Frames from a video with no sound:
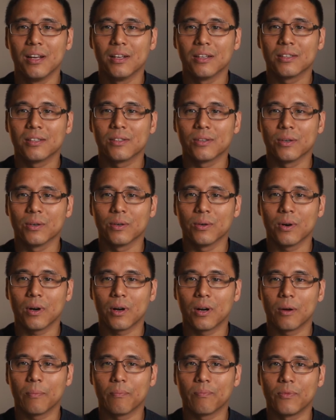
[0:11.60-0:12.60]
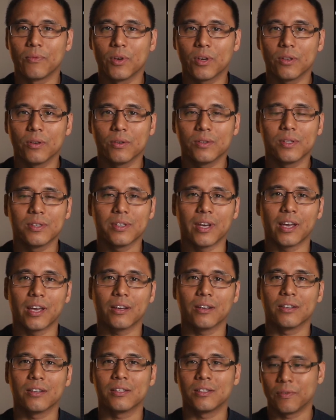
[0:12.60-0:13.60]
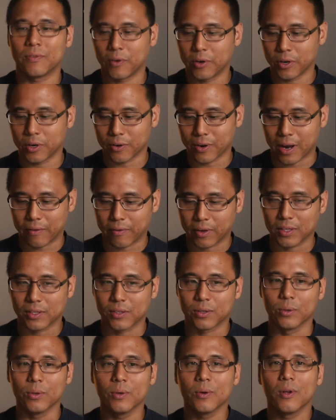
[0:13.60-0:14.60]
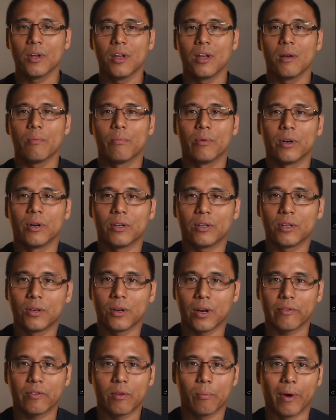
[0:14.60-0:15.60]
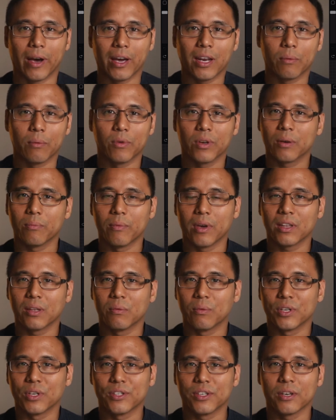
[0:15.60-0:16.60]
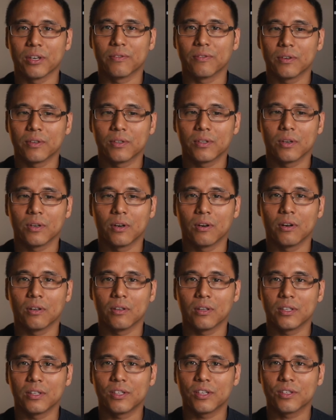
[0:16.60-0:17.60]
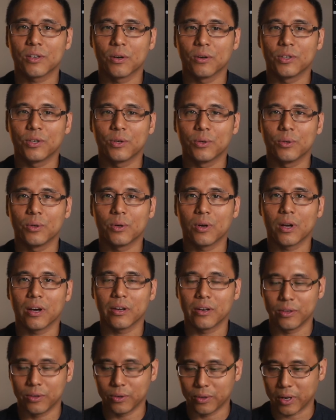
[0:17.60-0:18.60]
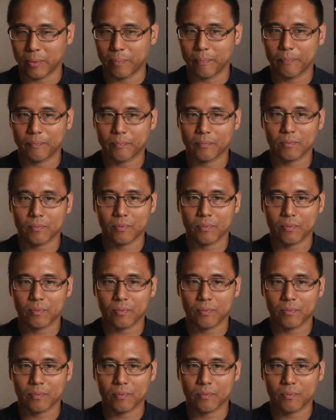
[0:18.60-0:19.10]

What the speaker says: So you can use these icons for your graphics too, but you don't have to buy them, you can make them yourself. So let's just go through how to do them.